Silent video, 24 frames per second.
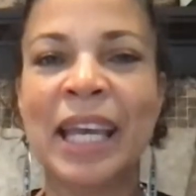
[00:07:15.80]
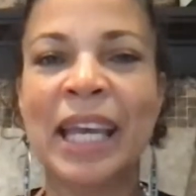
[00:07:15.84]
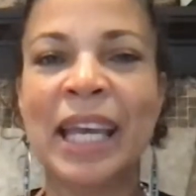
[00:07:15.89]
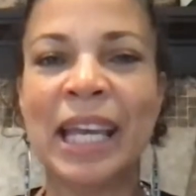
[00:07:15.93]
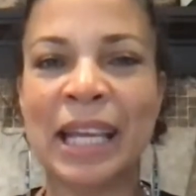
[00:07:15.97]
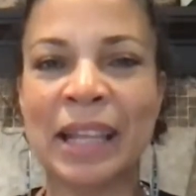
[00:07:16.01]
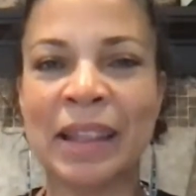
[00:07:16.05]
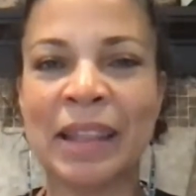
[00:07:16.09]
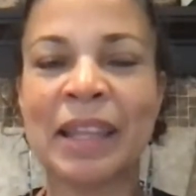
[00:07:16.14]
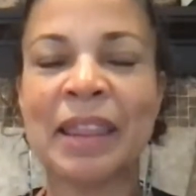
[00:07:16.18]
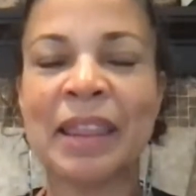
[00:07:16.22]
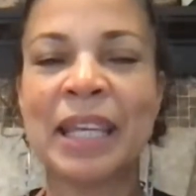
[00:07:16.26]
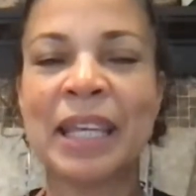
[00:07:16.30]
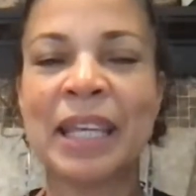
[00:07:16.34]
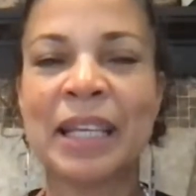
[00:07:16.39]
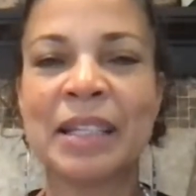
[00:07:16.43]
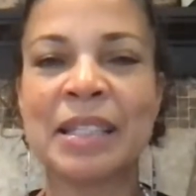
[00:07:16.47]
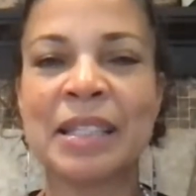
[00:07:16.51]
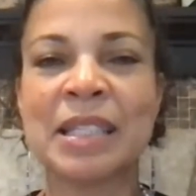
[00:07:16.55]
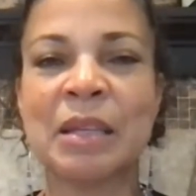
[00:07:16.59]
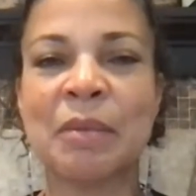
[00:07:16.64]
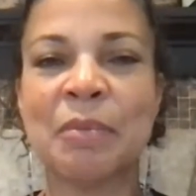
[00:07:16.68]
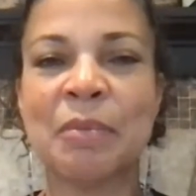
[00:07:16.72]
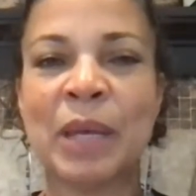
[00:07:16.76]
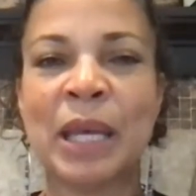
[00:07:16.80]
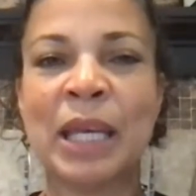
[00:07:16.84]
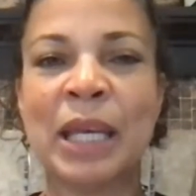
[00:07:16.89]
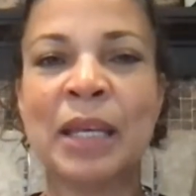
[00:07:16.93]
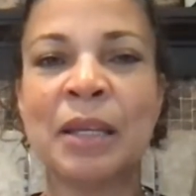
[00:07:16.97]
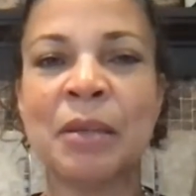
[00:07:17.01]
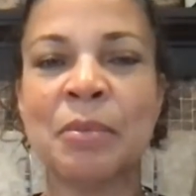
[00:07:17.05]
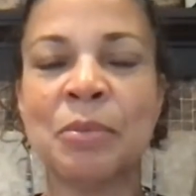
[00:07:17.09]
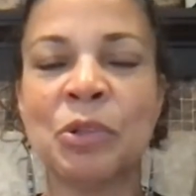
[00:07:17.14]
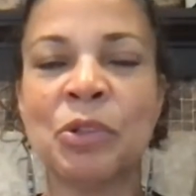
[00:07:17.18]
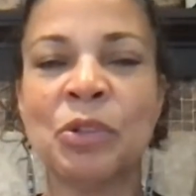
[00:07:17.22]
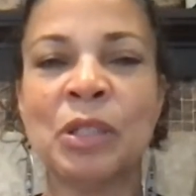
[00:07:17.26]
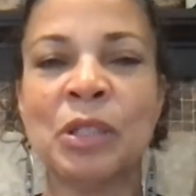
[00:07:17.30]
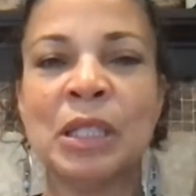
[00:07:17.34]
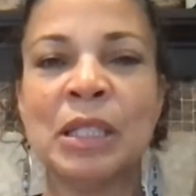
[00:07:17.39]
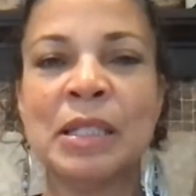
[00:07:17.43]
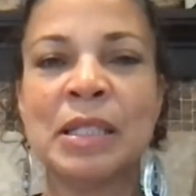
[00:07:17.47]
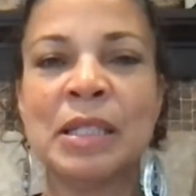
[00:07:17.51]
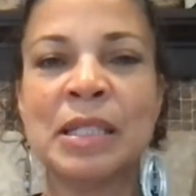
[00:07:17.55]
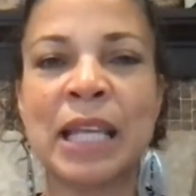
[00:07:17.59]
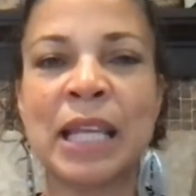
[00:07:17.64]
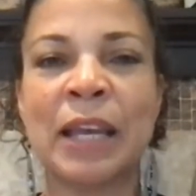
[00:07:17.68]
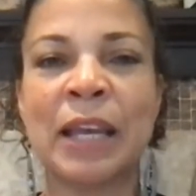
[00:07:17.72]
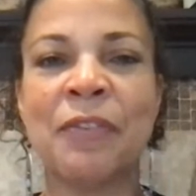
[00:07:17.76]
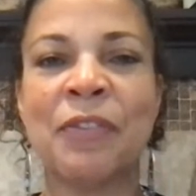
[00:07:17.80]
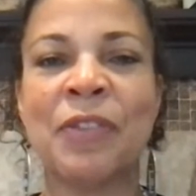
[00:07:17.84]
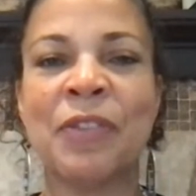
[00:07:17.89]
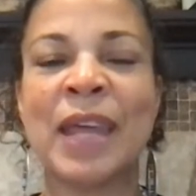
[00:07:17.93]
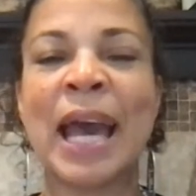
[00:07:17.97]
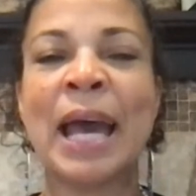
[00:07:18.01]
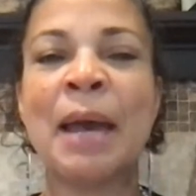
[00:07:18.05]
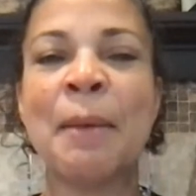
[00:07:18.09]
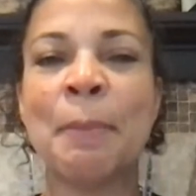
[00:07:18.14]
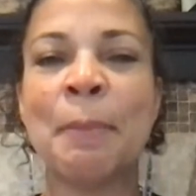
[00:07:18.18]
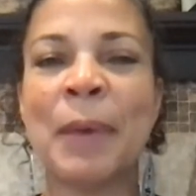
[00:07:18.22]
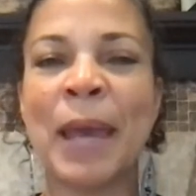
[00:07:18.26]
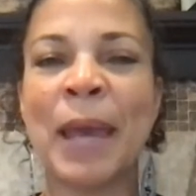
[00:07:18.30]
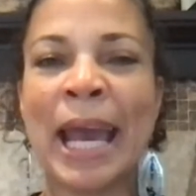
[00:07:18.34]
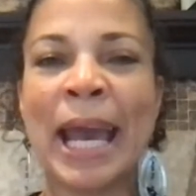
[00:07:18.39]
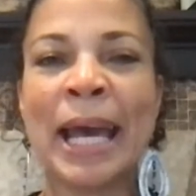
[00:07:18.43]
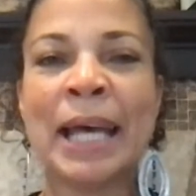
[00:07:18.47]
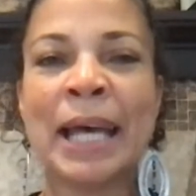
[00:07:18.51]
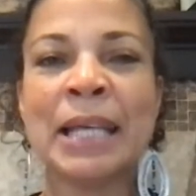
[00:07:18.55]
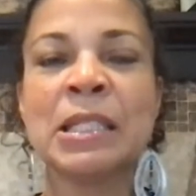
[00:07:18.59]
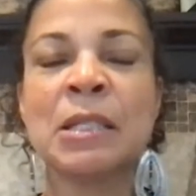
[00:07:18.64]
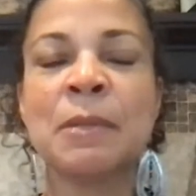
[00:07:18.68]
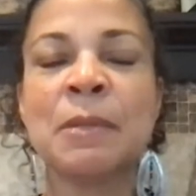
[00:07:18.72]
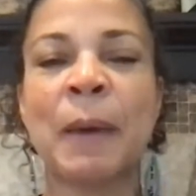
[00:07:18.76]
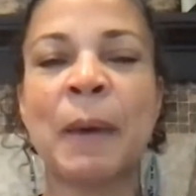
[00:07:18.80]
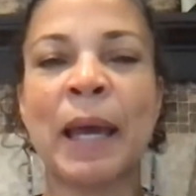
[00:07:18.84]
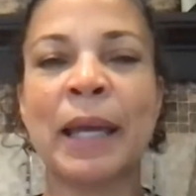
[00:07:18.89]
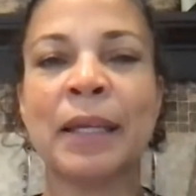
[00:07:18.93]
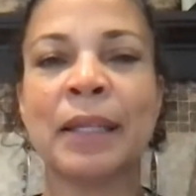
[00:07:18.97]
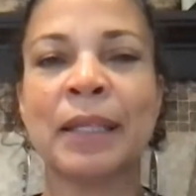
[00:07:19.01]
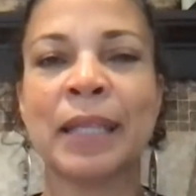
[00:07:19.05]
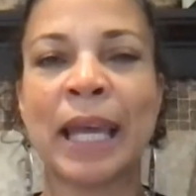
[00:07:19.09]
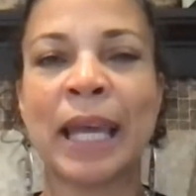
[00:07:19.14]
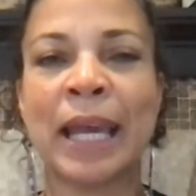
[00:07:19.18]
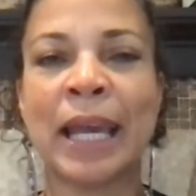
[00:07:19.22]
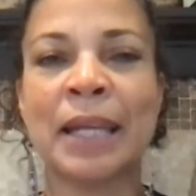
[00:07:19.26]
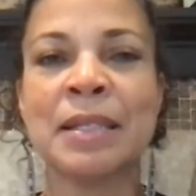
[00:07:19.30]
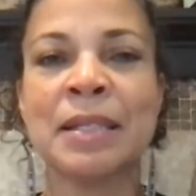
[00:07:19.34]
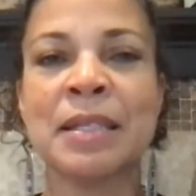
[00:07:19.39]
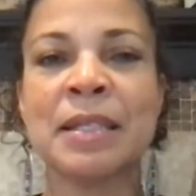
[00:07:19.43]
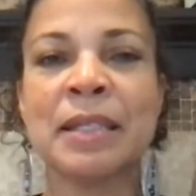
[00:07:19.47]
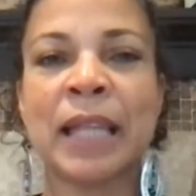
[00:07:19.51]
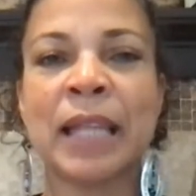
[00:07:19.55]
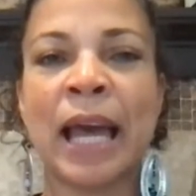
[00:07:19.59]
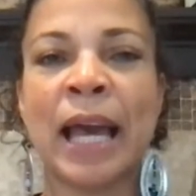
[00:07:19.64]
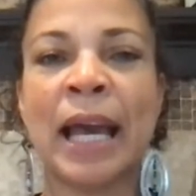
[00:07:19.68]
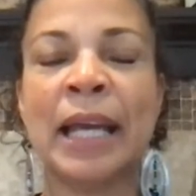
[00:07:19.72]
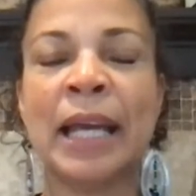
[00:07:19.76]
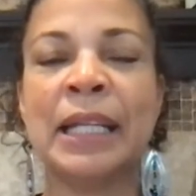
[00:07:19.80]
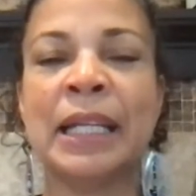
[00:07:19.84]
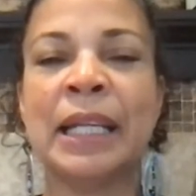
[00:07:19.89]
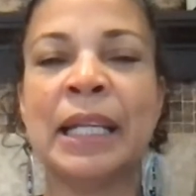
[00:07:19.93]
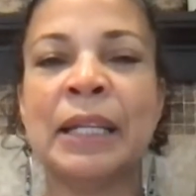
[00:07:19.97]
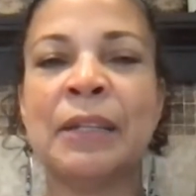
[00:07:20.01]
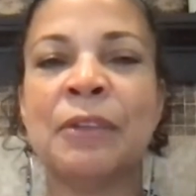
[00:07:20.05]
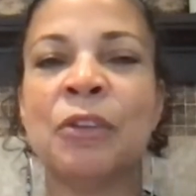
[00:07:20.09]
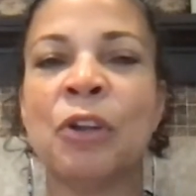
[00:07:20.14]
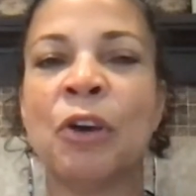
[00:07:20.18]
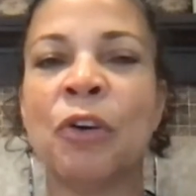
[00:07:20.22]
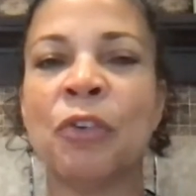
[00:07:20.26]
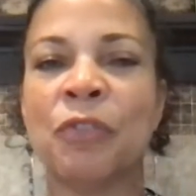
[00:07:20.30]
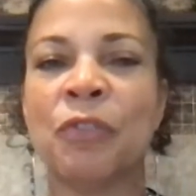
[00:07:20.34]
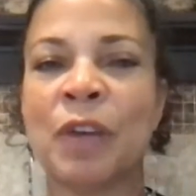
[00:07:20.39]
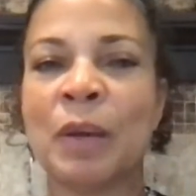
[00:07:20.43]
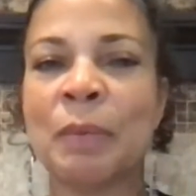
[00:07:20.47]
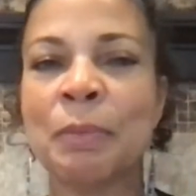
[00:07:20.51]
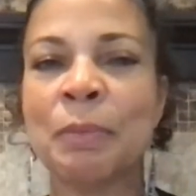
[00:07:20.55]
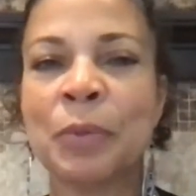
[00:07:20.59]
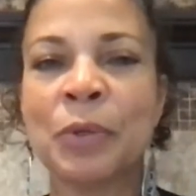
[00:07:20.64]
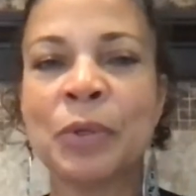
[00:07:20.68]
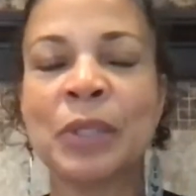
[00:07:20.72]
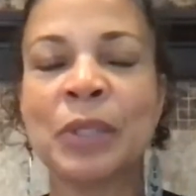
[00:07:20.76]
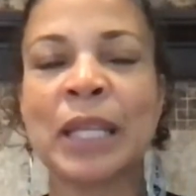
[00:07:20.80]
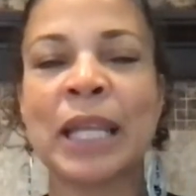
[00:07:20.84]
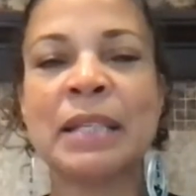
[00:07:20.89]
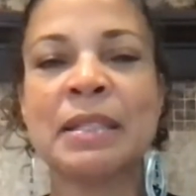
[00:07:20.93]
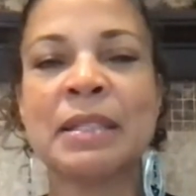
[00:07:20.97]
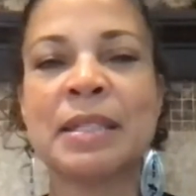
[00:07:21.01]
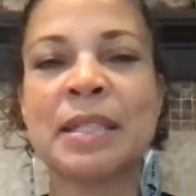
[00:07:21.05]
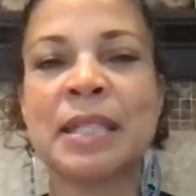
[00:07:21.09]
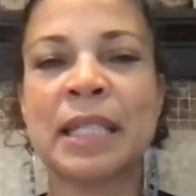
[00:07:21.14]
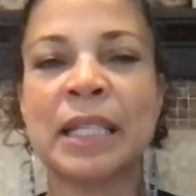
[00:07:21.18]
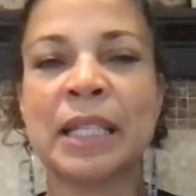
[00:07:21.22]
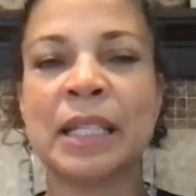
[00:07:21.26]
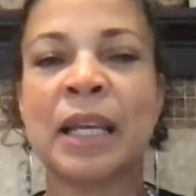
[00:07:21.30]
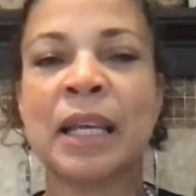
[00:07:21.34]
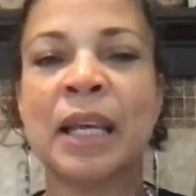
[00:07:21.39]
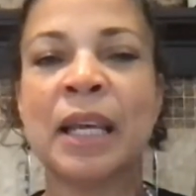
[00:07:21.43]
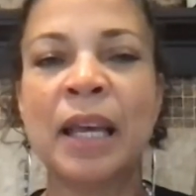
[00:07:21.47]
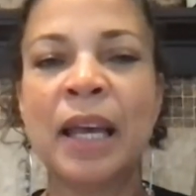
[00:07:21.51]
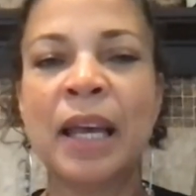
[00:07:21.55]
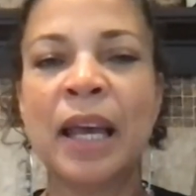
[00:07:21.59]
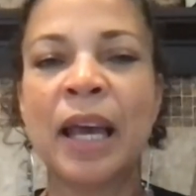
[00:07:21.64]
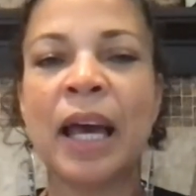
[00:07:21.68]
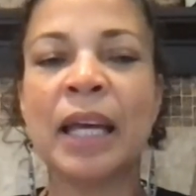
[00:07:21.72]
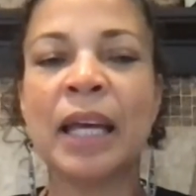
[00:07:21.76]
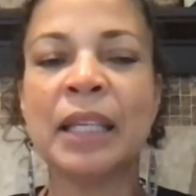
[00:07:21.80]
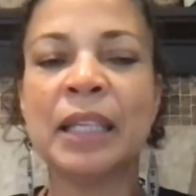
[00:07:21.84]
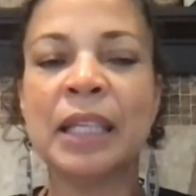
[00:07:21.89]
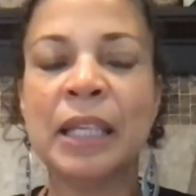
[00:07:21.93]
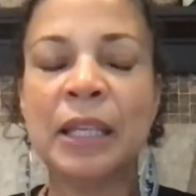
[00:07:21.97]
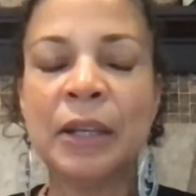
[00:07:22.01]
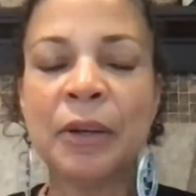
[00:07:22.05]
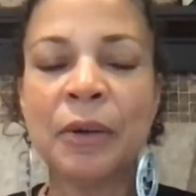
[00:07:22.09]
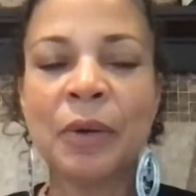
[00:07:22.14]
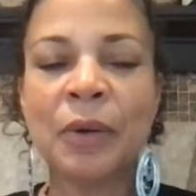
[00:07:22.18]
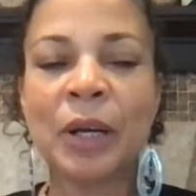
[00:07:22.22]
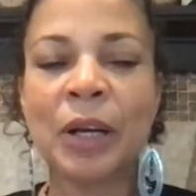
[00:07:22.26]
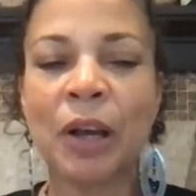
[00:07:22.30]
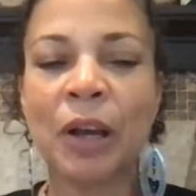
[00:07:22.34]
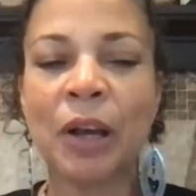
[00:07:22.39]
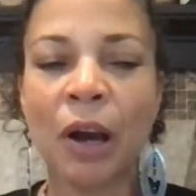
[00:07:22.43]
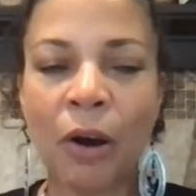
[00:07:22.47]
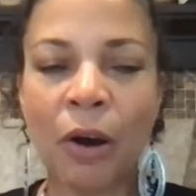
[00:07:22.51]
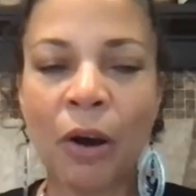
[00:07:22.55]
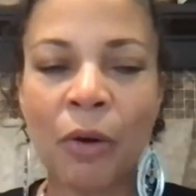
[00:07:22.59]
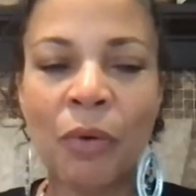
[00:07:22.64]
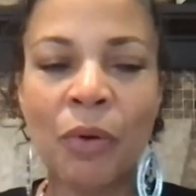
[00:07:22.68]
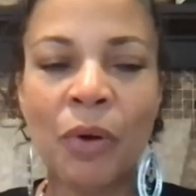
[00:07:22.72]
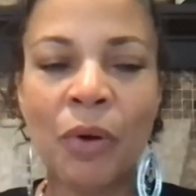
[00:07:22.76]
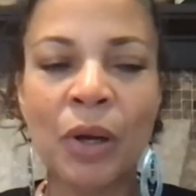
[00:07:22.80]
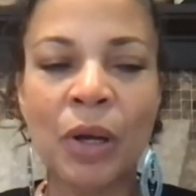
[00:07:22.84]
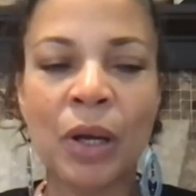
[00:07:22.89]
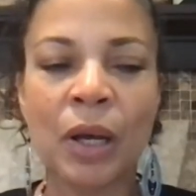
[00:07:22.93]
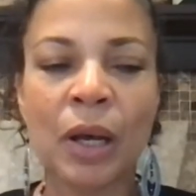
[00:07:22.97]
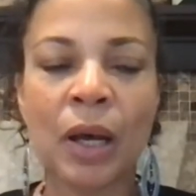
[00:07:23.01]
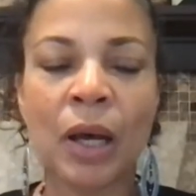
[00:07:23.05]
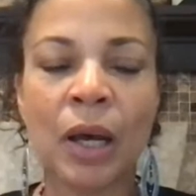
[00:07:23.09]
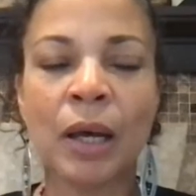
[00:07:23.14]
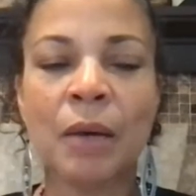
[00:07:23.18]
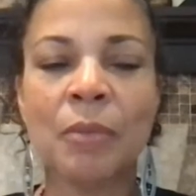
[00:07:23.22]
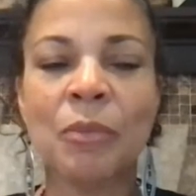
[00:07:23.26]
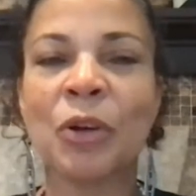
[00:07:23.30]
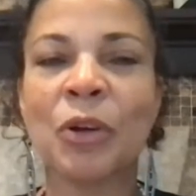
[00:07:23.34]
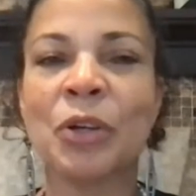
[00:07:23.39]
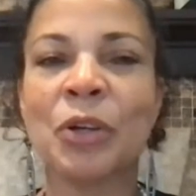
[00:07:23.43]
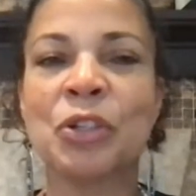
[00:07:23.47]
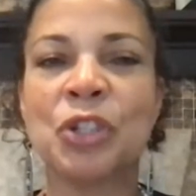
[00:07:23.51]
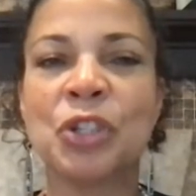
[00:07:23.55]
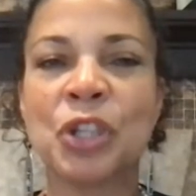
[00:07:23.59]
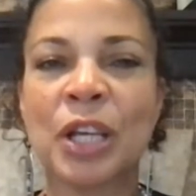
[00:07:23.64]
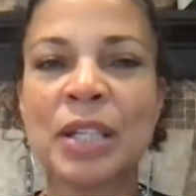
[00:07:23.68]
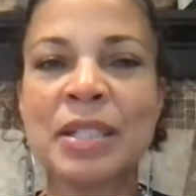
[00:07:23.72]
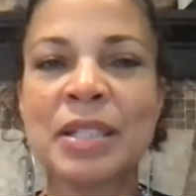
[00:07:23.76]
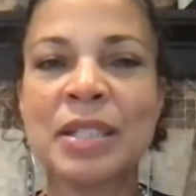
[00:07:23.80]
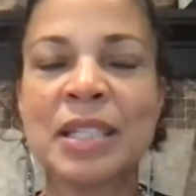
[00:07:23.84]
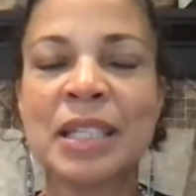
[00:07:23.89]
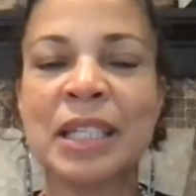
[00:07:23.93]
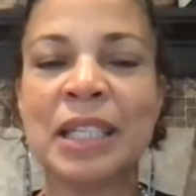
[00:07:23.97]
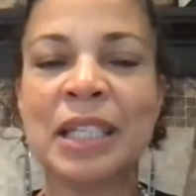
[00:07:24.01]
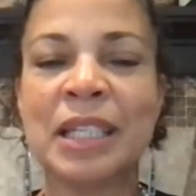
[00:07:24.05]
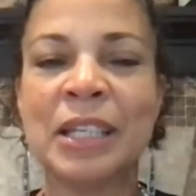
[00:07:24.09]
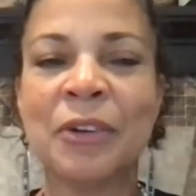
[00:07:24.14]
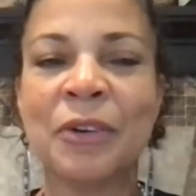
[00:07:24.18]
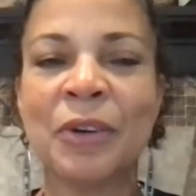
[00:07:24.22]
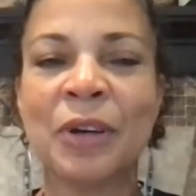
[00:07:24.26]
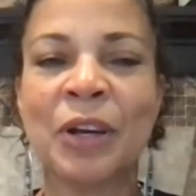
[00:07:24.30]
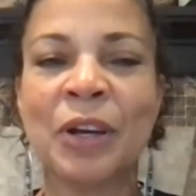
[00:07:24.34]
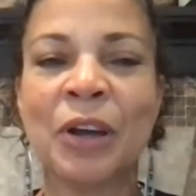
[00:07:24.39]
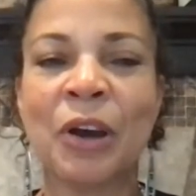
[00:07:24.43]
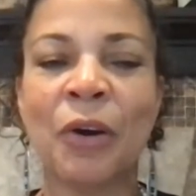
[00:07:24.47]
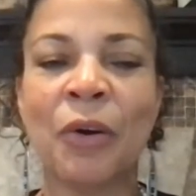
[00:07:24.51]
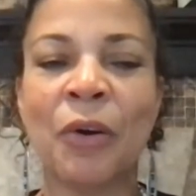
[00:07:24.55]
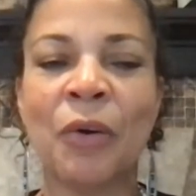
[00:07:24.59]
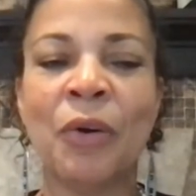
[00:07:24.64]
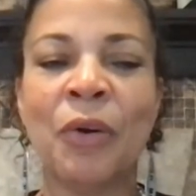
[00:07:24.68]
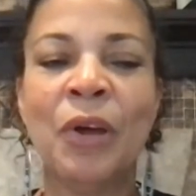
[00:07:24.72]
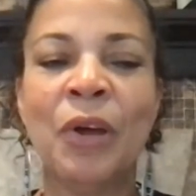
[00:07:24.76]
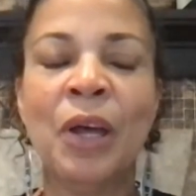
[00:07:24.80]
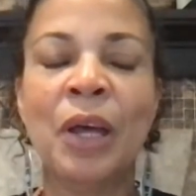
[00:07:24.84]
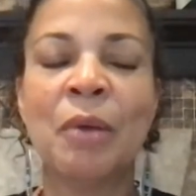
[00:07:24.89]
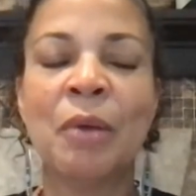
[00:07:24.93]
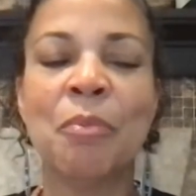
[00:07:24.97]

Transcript: in the things that make communities safe. That passed by a landslide in November, less than a year ago, or just a year ago.